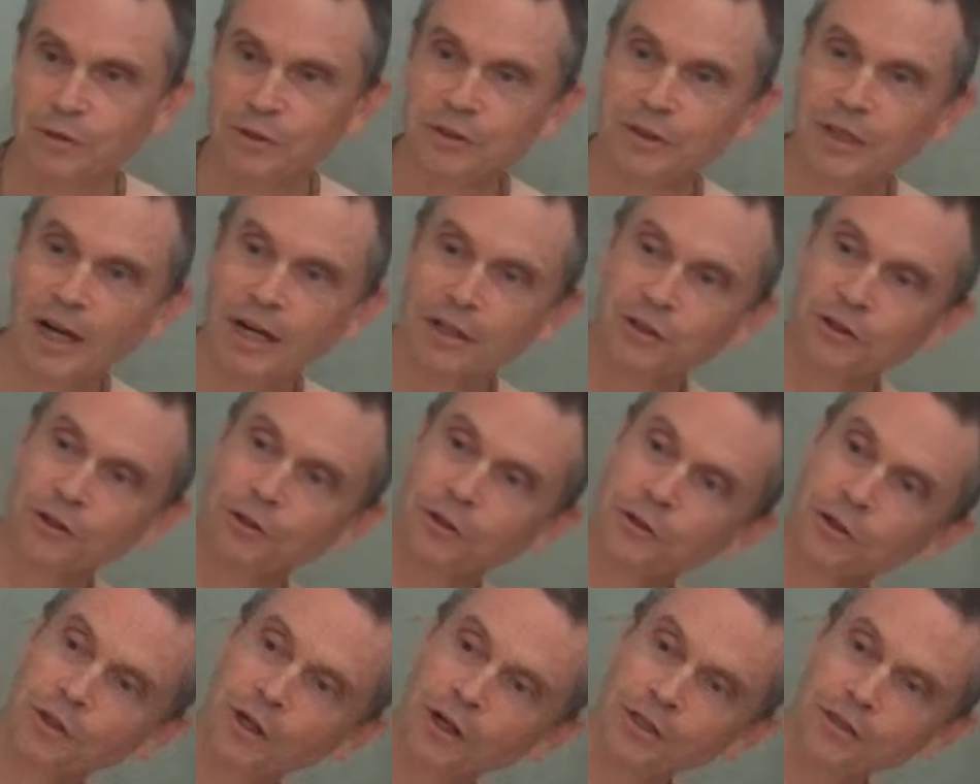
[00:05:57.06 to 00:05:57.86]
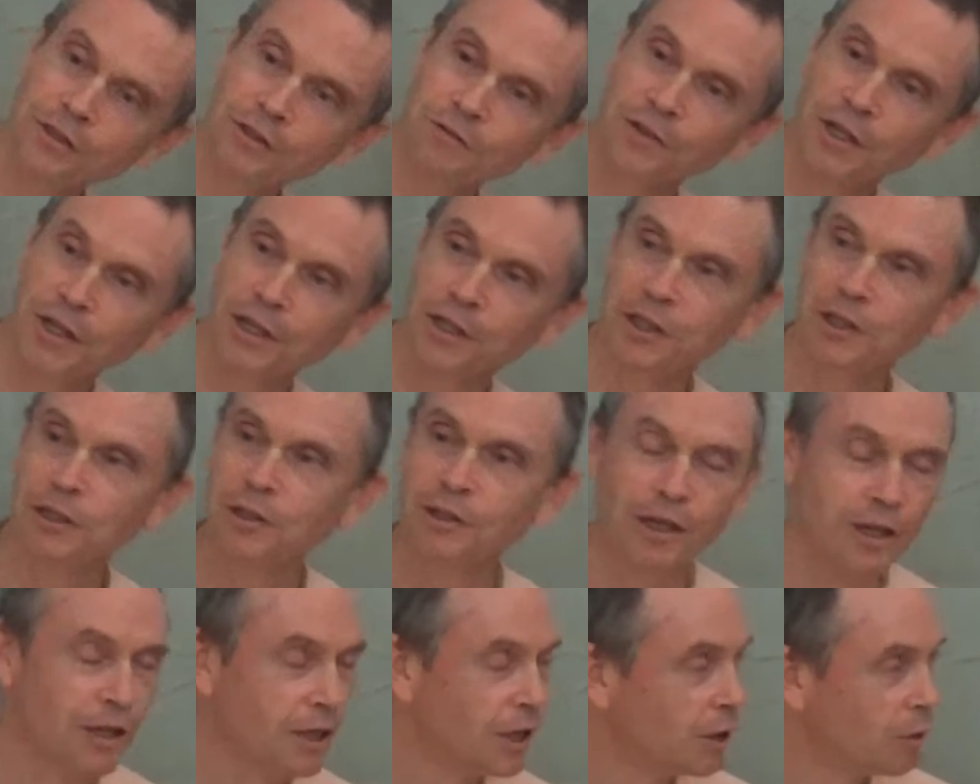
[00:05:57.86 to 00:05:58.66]
not so cultivated.
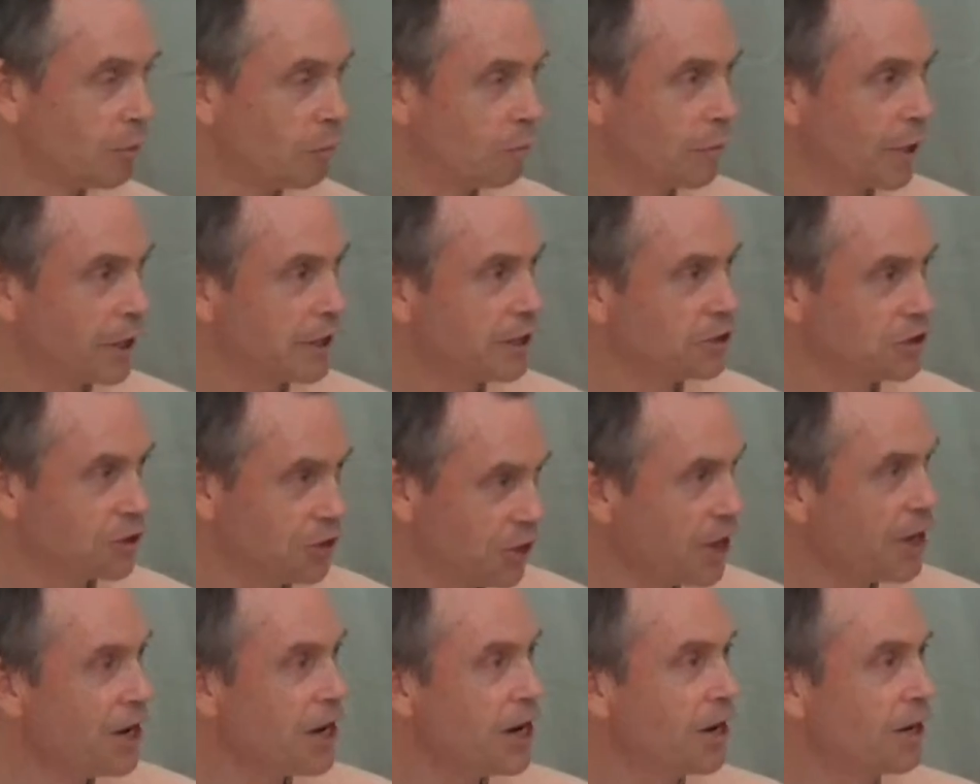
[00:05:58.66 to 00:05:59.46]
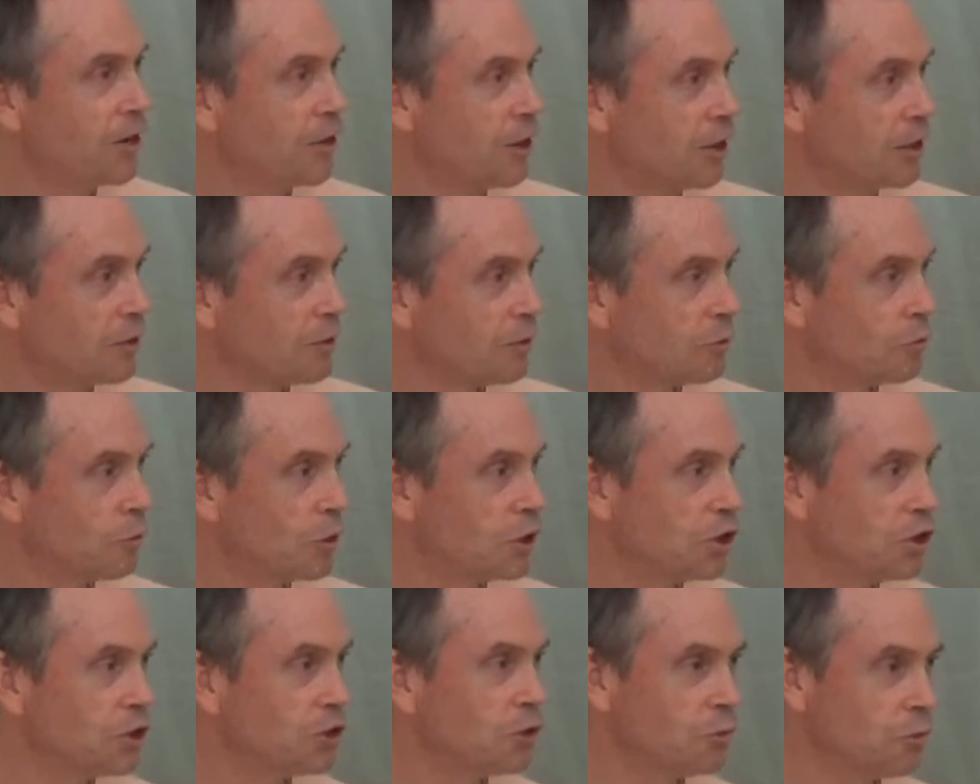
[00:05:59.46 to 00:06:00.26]
But it's there,
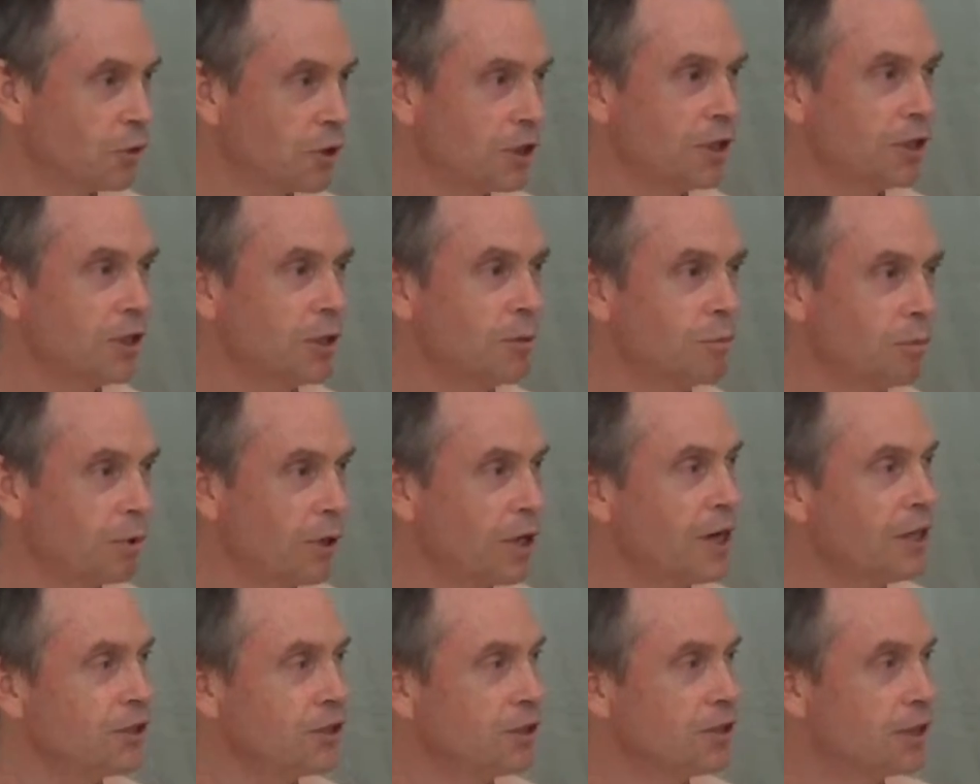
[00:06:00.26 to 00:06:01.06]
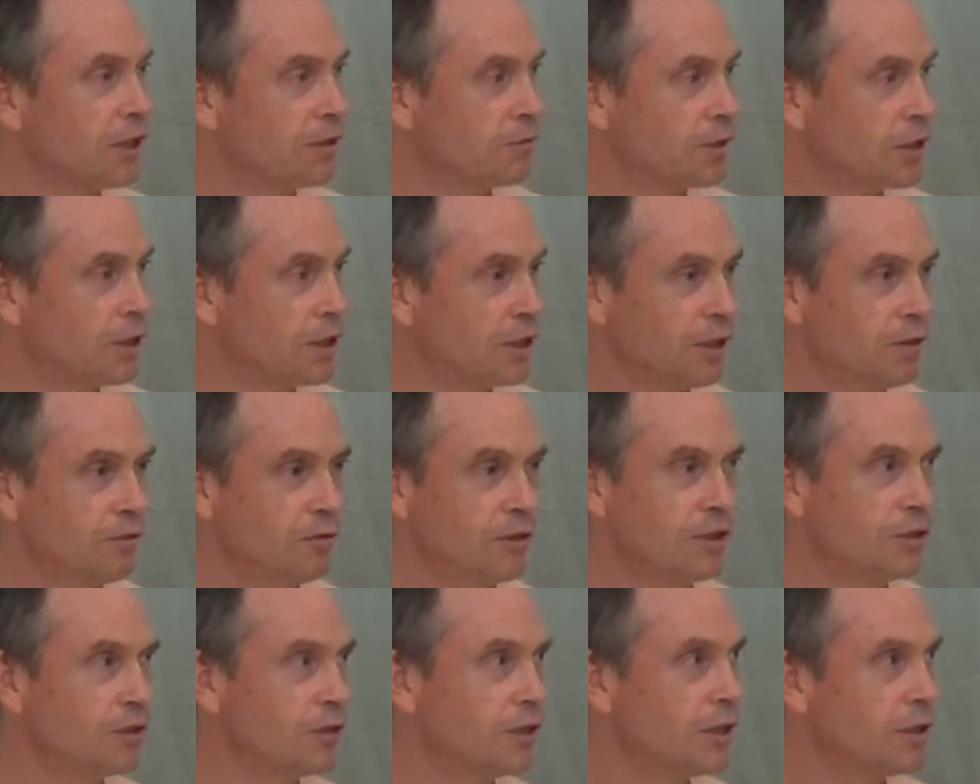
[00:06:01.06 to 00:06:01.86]
which is really impressive. That
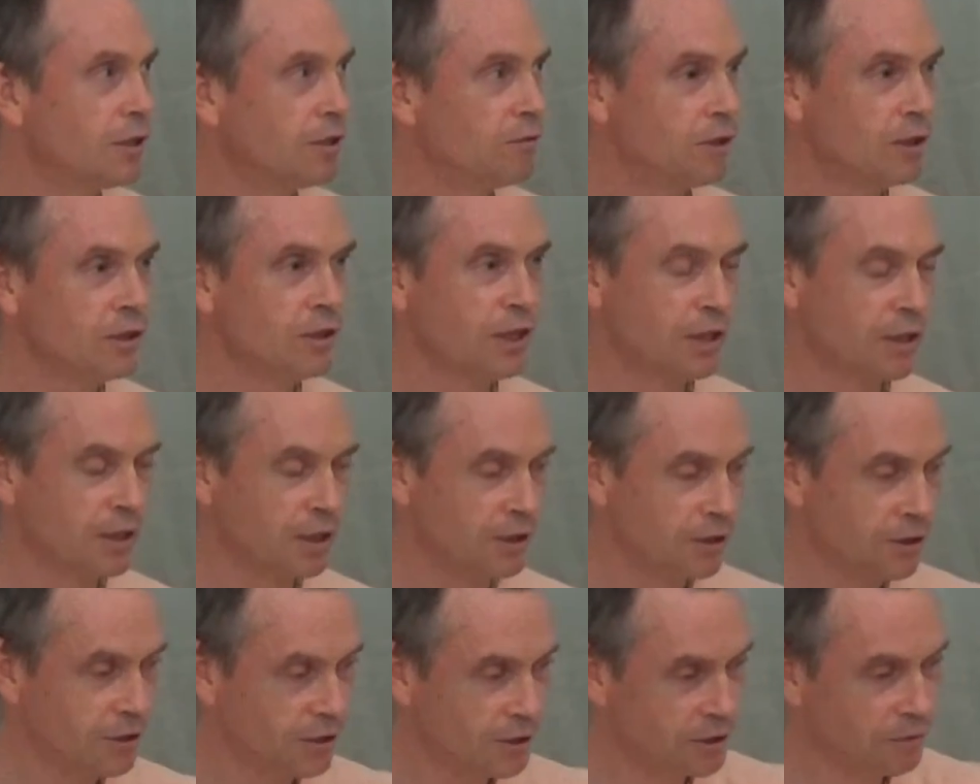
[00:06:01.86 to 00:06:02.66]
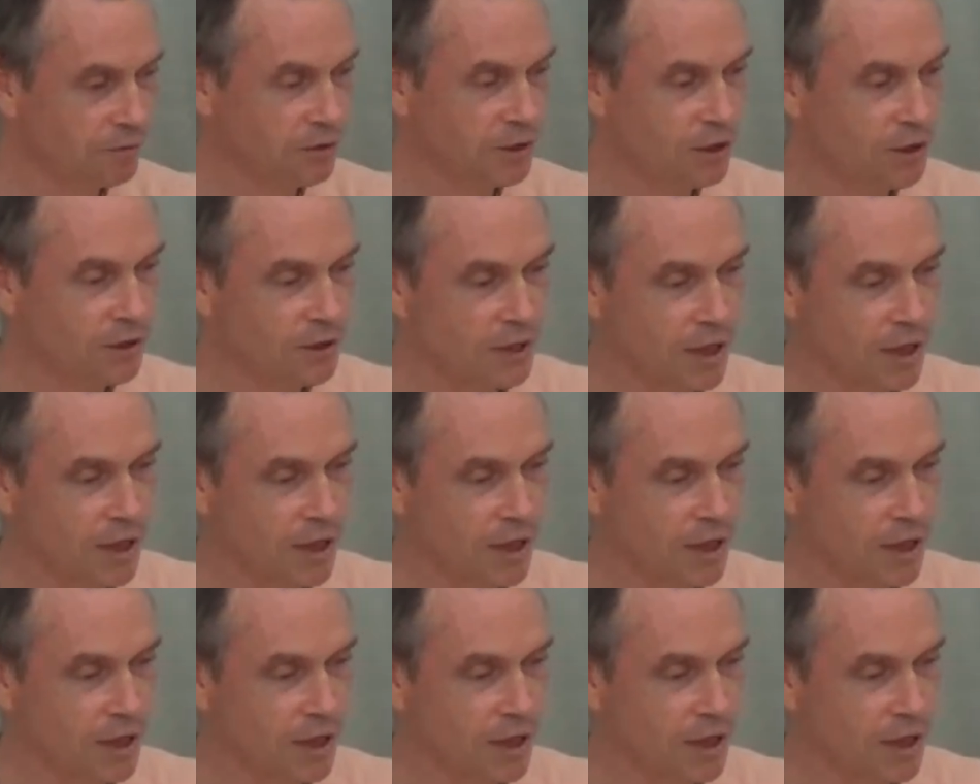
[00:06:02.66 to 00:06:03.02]
even in